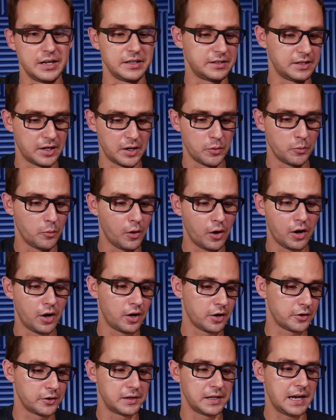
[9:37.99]
It didn't
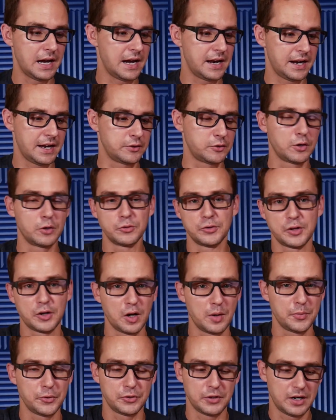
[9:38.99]
work online. I had to go to the
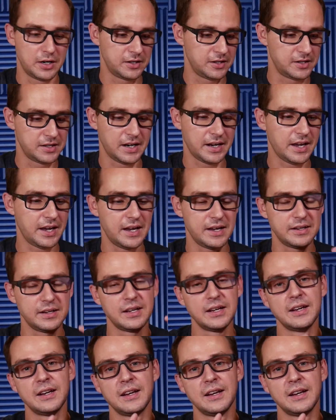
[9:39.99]
computer, did it again.